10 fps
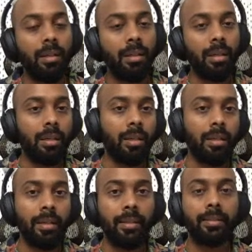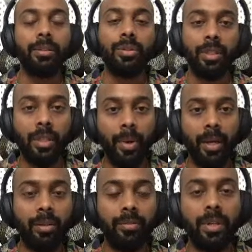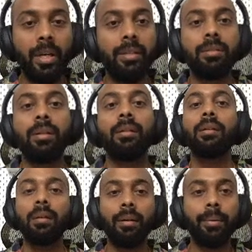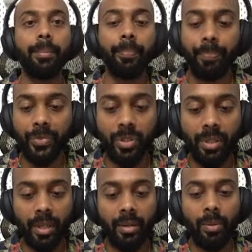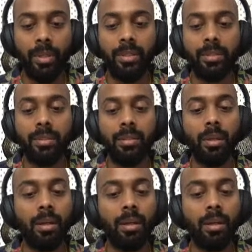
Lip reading: and using the mic of the headset. So second one is